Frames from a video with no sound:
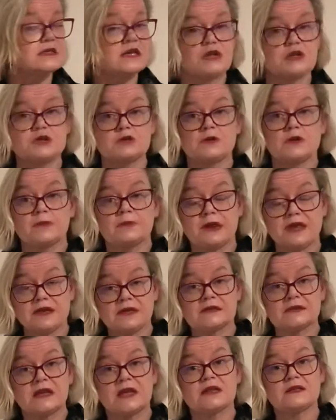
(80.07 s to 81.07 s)
actually
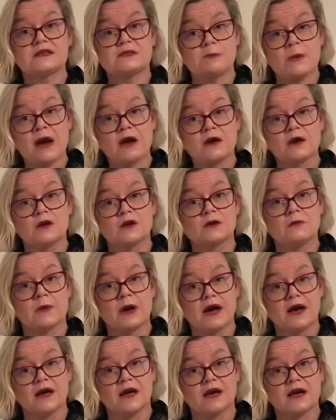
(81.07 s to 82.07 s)
based and inspired
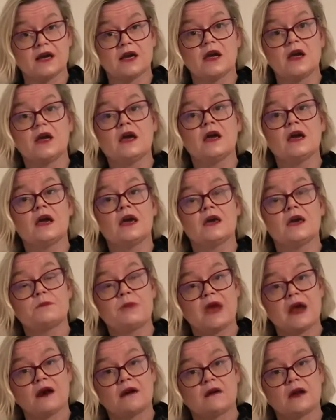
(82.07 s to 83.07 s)
by a
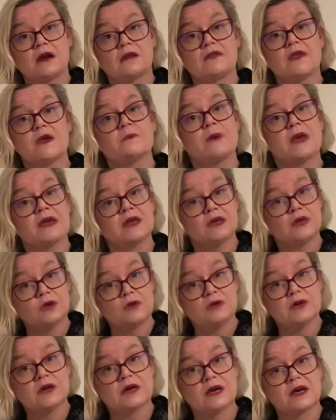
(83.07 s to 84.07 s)
pairing that Peggy
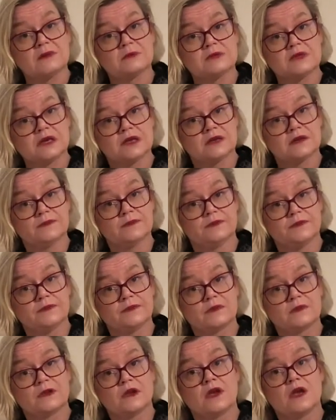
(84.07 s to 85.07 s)
Guggenheim
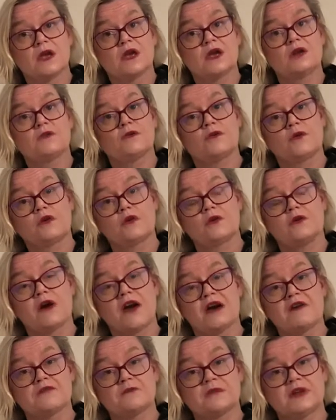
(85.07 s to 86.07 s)
did. In a
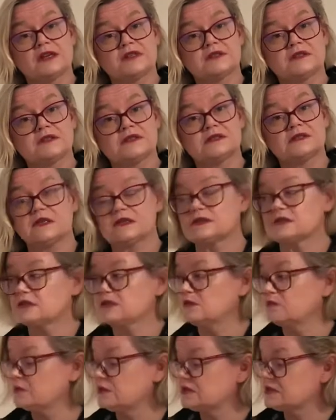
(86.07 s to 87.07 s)
photograph from 1960,
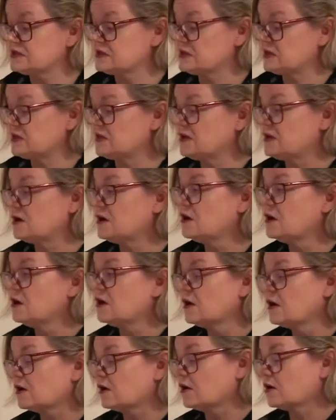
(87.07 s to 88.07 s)
you see
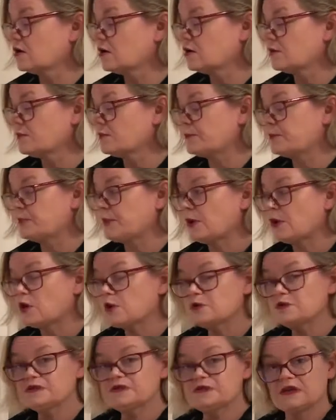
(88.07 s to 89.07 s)
her
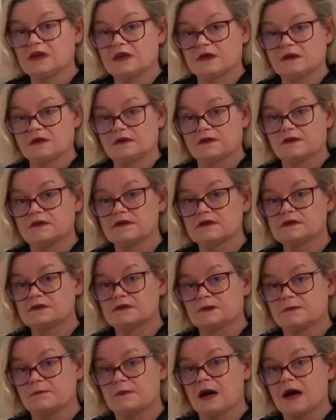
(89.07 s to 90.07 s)
posing this
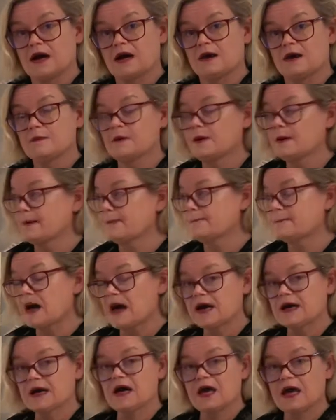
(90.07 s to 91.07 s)

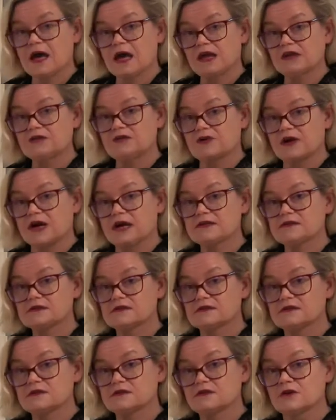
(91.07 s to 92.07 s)
Baga
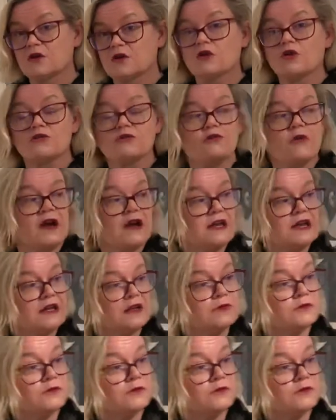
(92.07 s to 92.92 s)
headdress right in